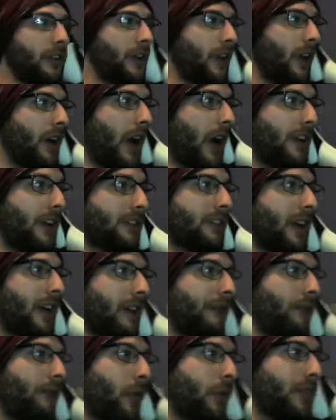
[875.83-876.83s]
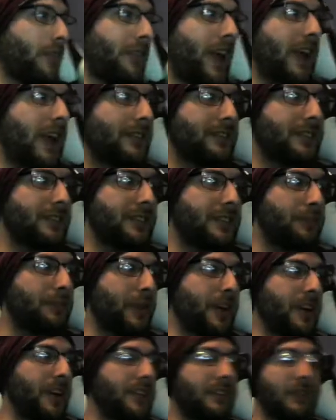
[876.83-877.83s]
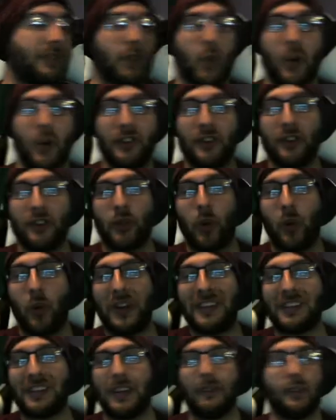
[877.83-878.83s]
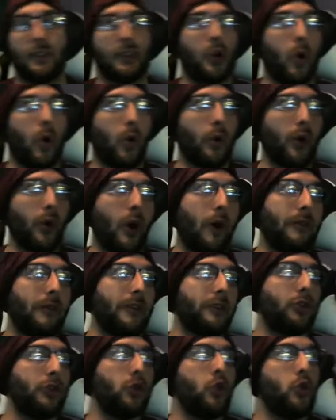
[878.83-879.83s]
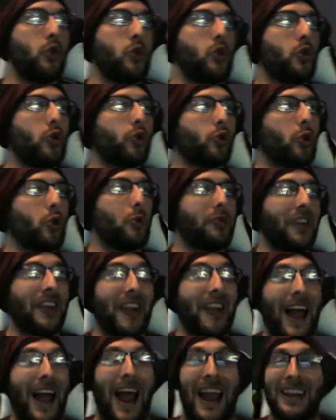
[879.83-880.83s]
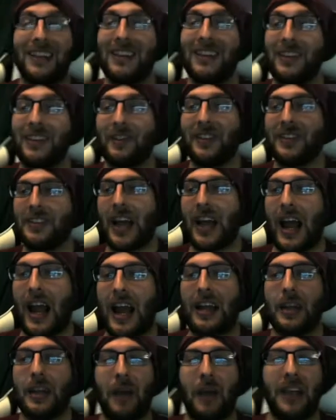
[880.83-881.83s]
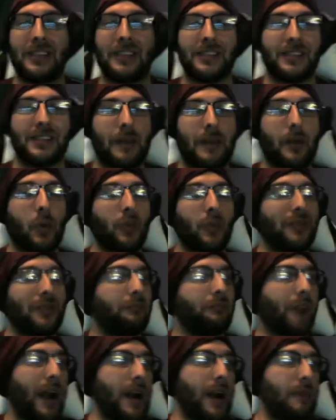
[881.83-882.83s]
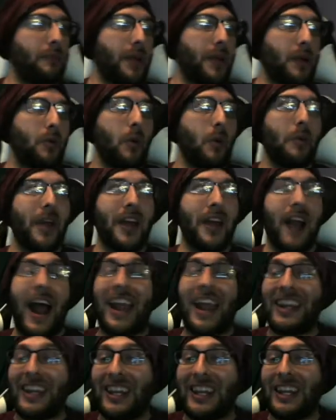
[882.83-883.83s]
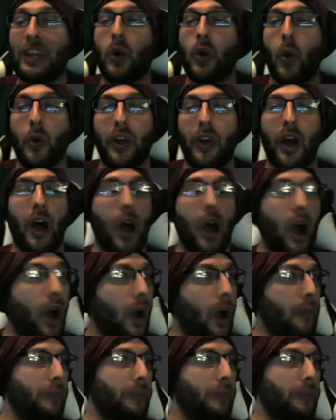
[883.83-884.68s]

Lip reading: I just got 4,000 experience, 227 gold off of 2 groups, and I didn't even die, and my stamina was bare minimum, and I healed up.